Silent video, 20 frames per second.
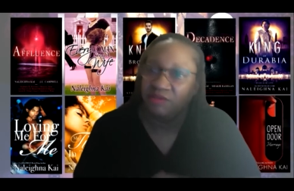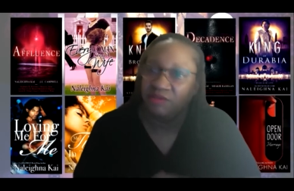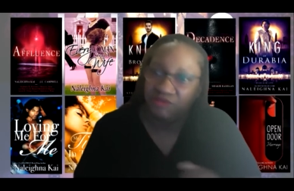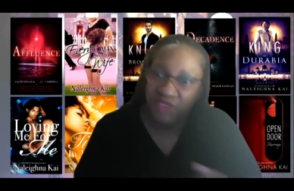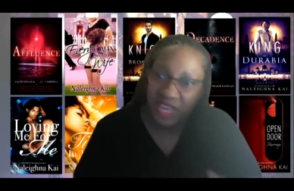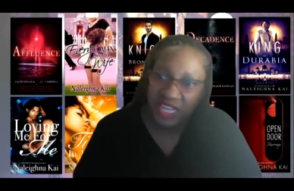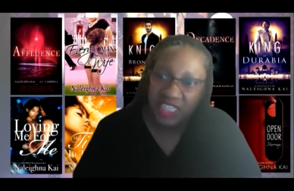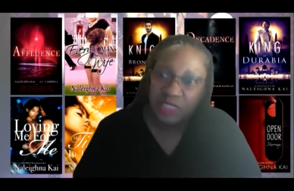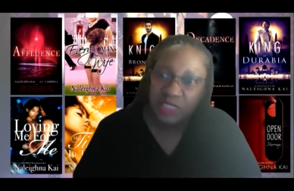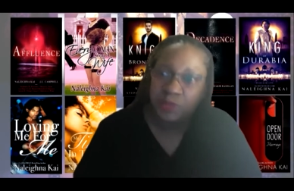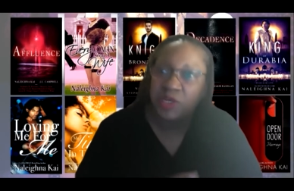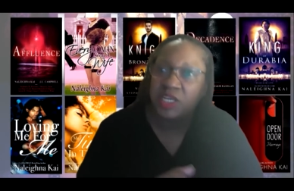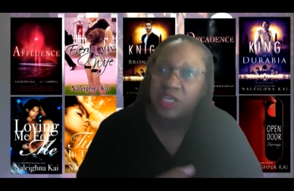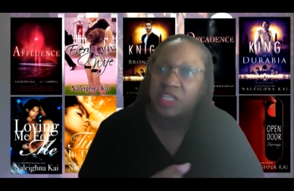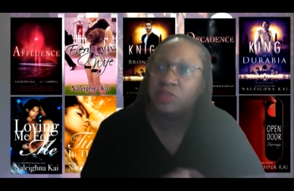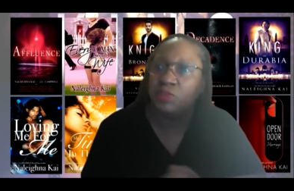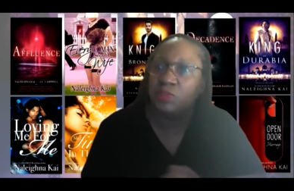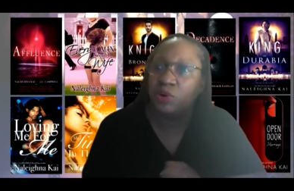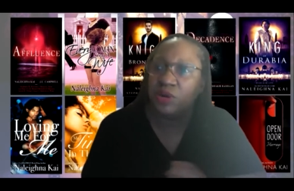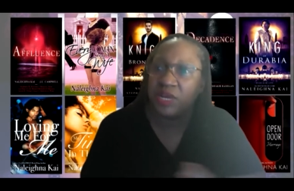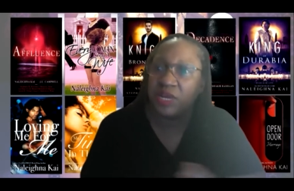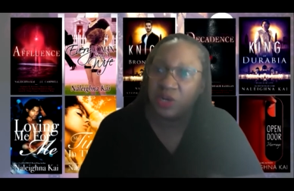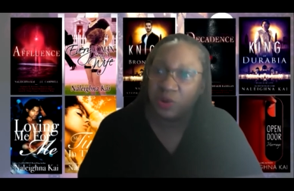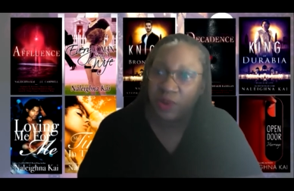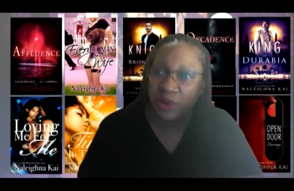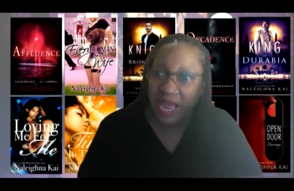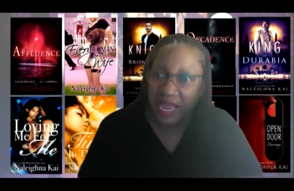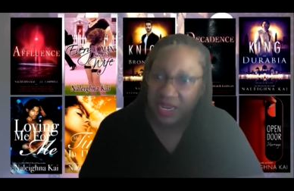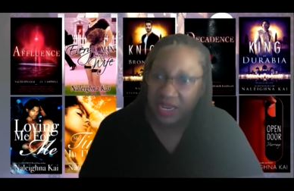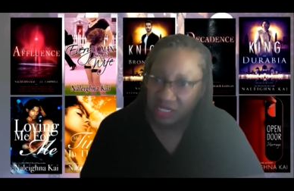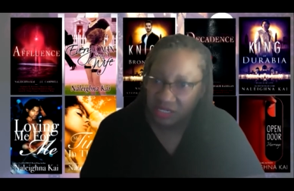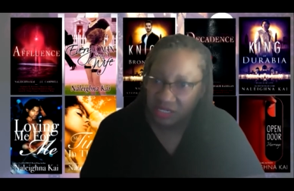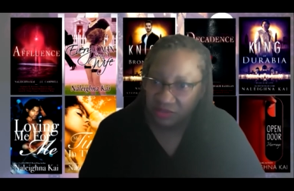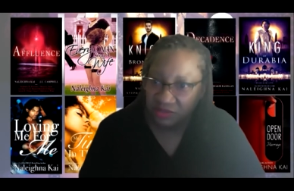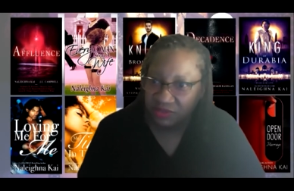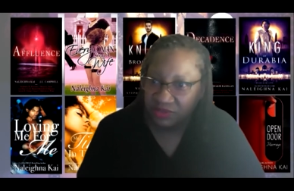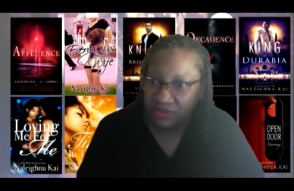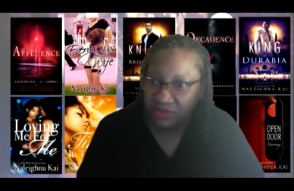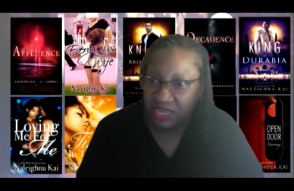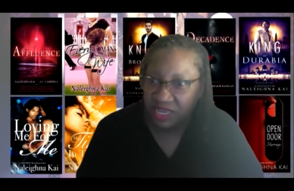Facebook is more interactive.
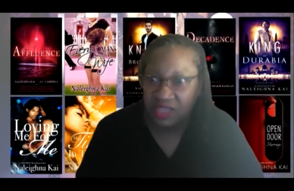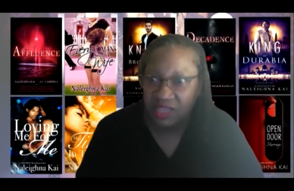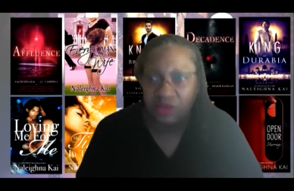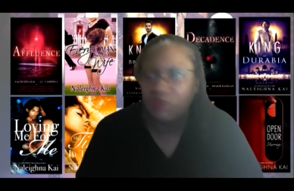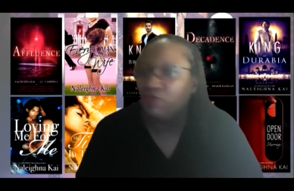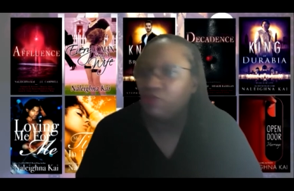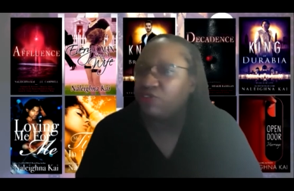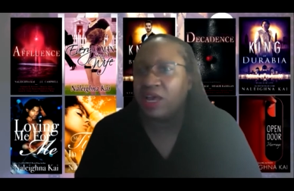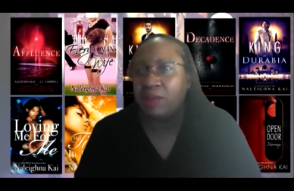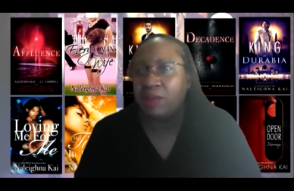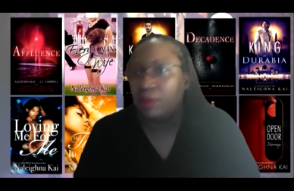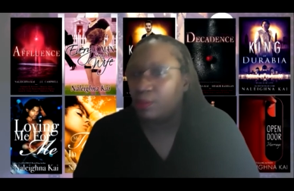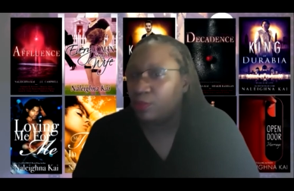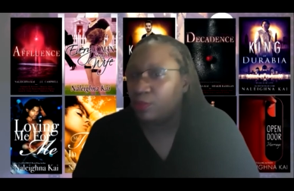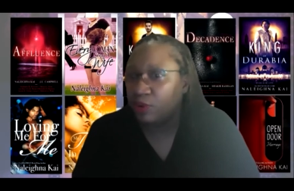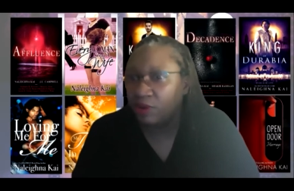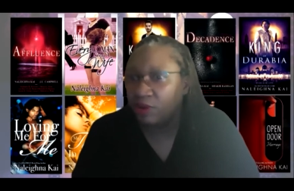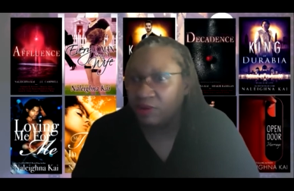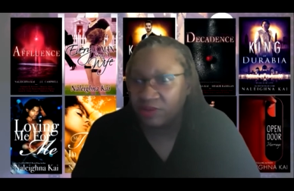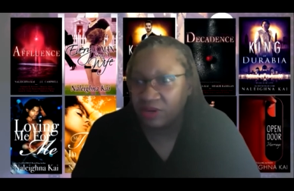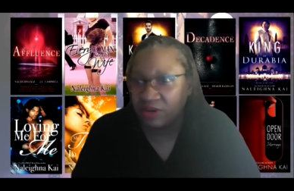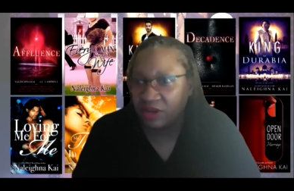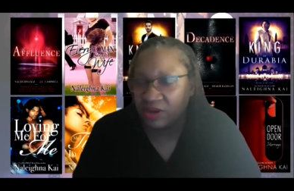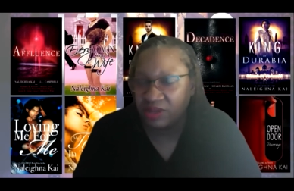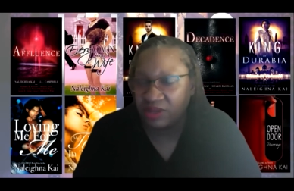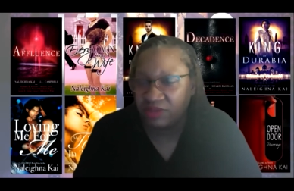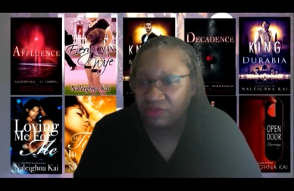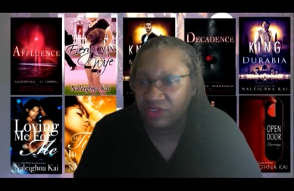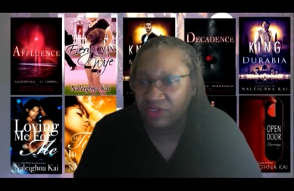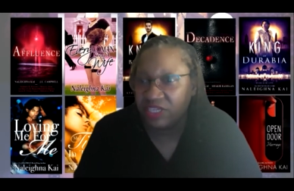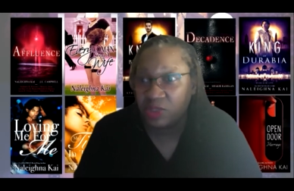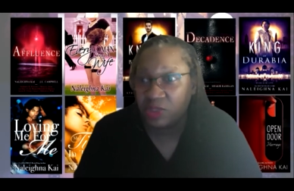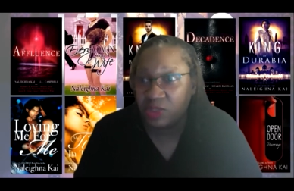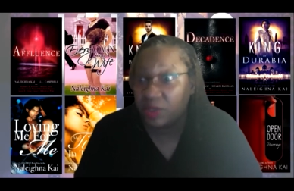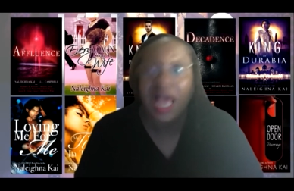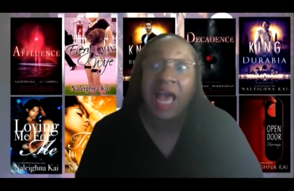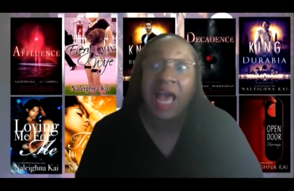And you find me more on, on Facebook.